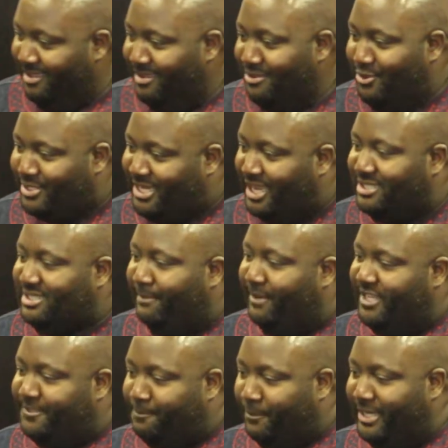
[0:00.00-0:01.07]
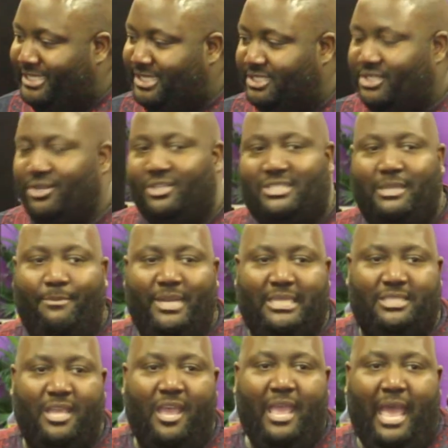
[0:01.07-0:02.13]
You tell some of these preachers, some of
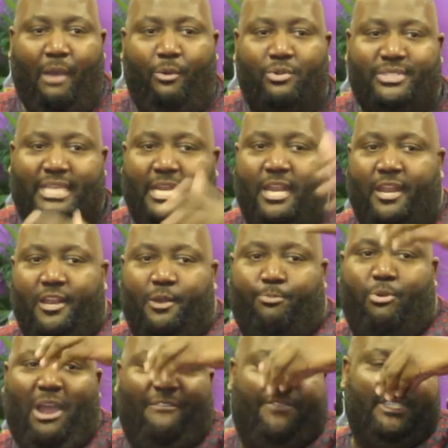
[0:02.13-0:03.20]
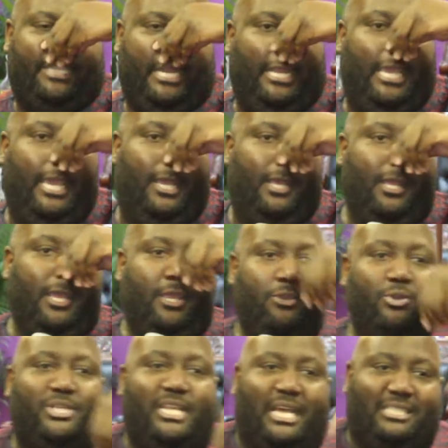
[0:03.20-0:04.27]
these, I won't say none of the prophets that are here.
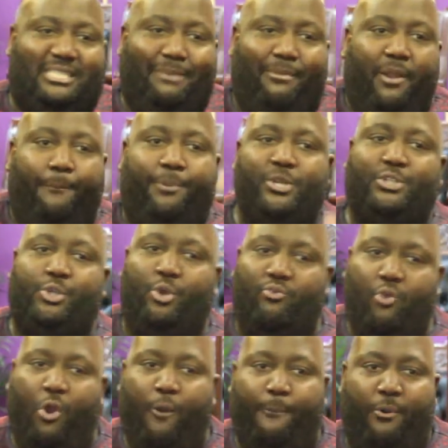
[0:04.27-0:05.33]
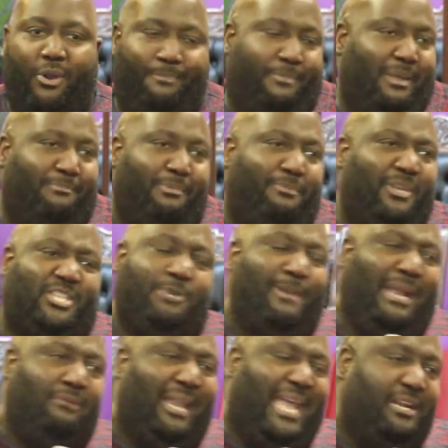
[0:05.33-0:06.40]
You tell some of them, put your robe on. The bishop,
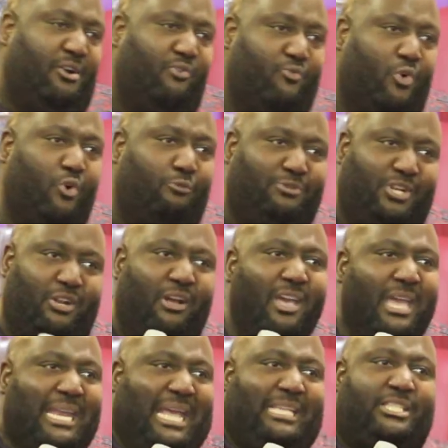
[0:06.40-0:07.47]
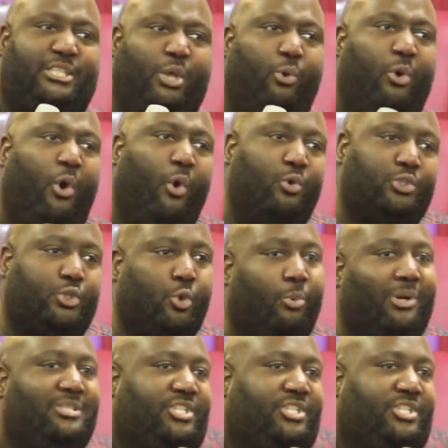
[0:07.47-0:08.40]
I don't like no robes, that's so old school. Well,